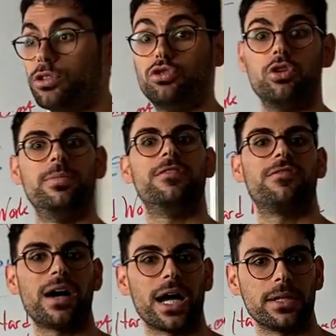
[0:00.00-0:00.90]
you'll be
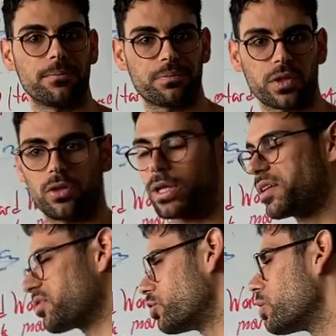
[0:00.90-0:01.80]
fine. Okay,
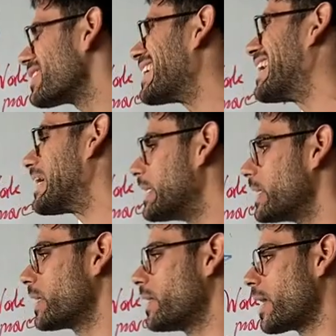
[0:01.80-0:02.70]
so you don't
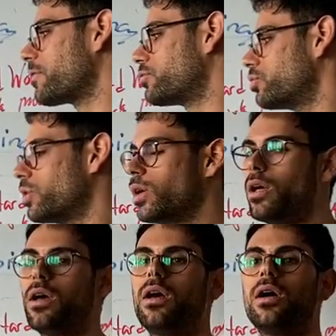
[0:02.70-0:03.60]
really have to
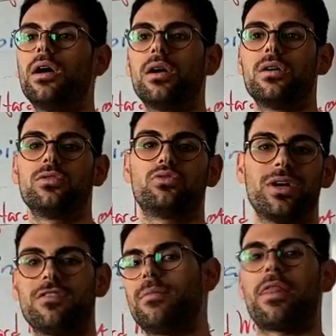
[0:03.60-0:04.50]

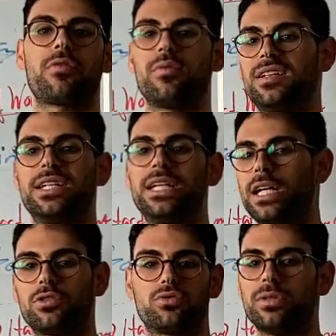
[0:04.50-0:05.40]
12 months within a year
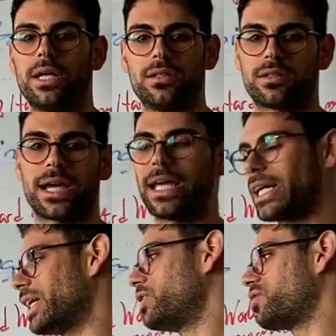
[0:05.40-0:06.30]
train
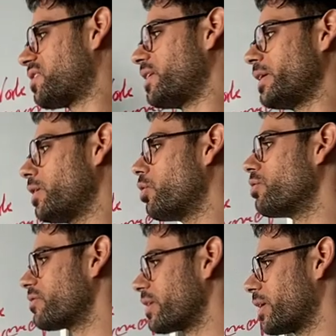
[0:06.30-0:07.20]
religiously
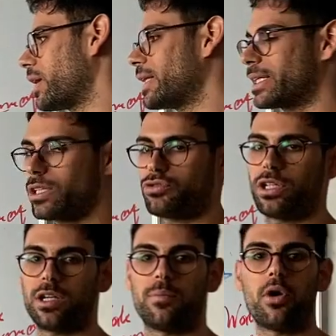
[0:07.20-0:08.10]
under a
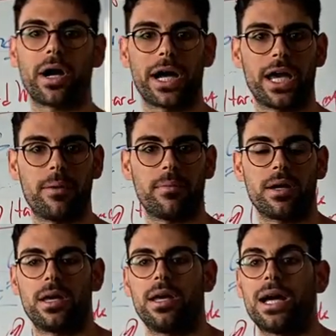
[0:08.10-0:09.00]
training program.
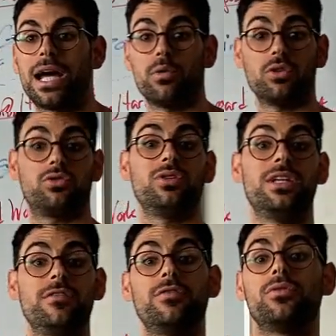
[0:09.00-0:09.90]
I want to
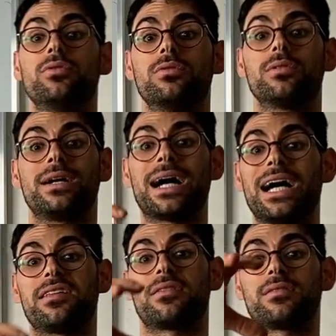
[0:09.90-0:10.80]
give you
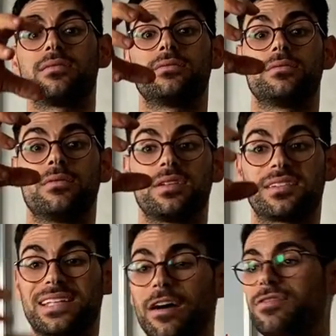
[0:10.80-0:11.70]
guys
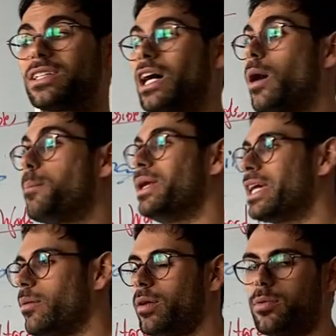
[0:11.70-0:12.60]
stuff that are
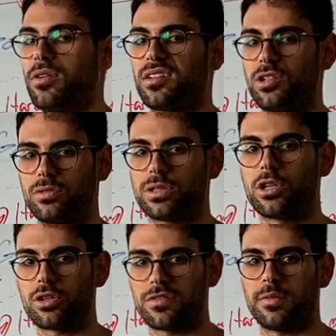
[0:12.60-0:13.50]
applicable, because I know that a
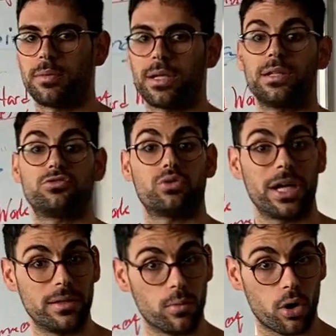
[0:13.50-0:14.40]
lot of people
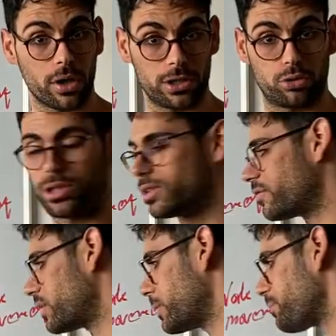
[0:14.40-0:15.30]
train more intuitively.